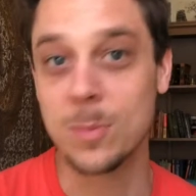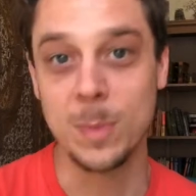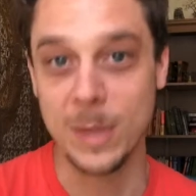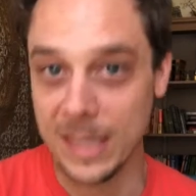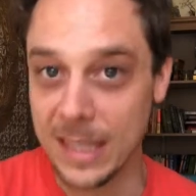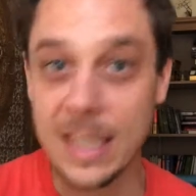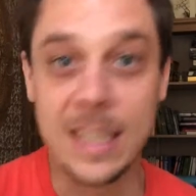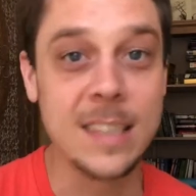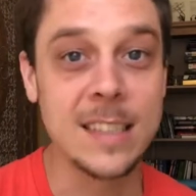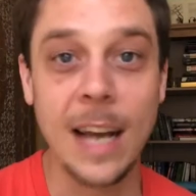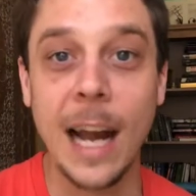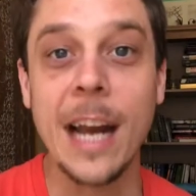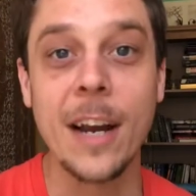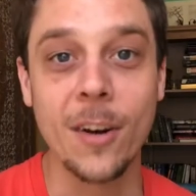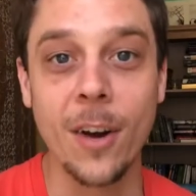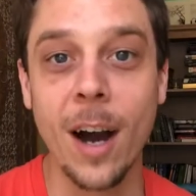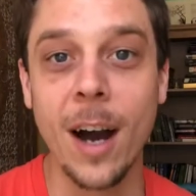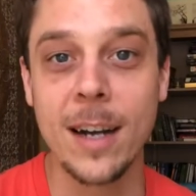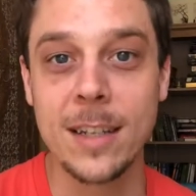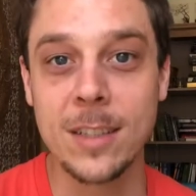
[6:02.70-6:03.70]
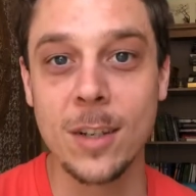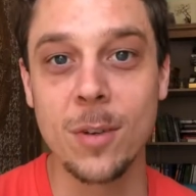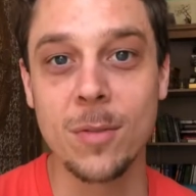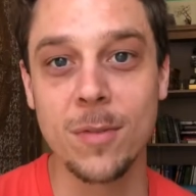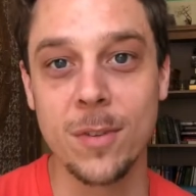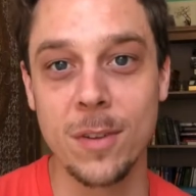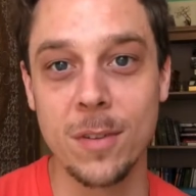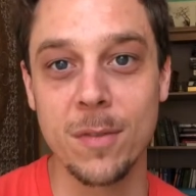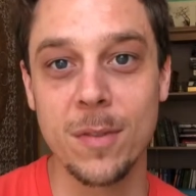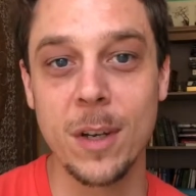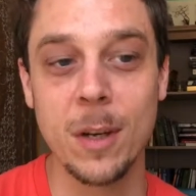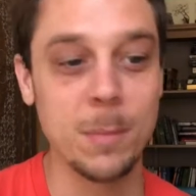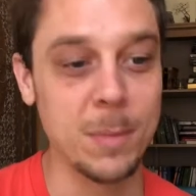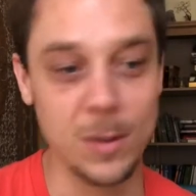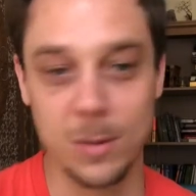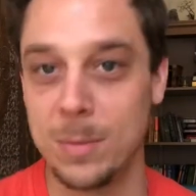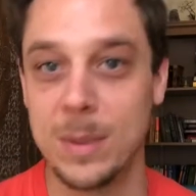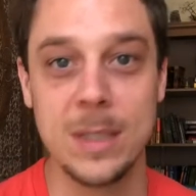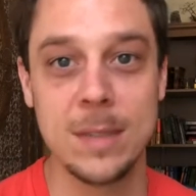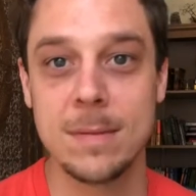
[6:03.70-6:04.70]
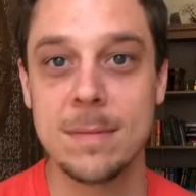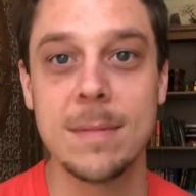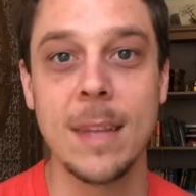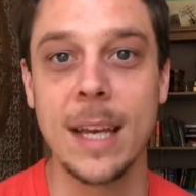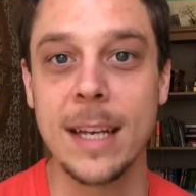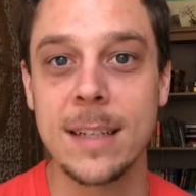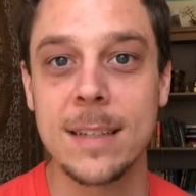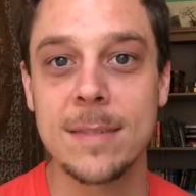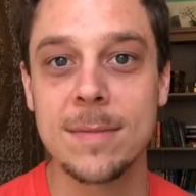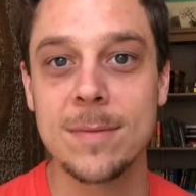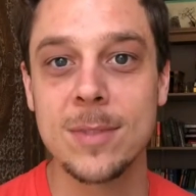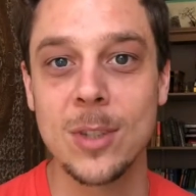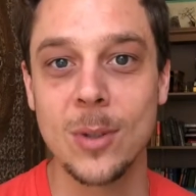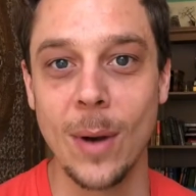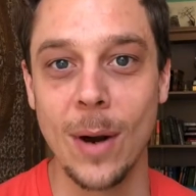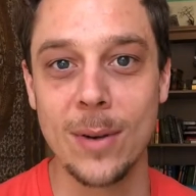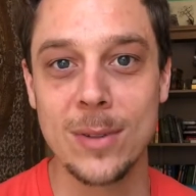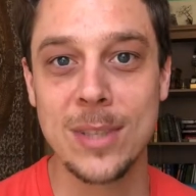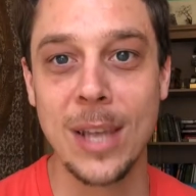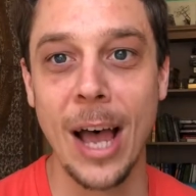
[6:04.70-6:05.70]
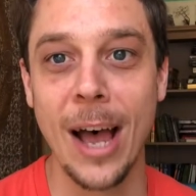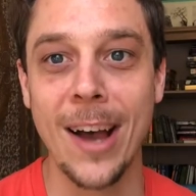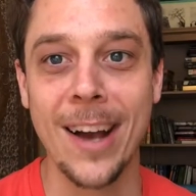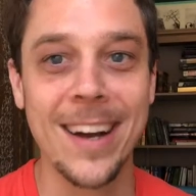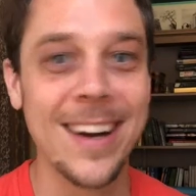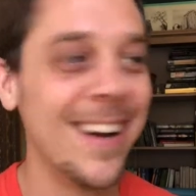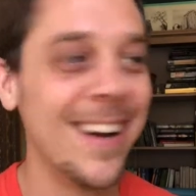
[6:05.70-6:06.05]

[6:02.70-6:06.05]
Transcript: the entire audio for the film. It would be like 2 hours long.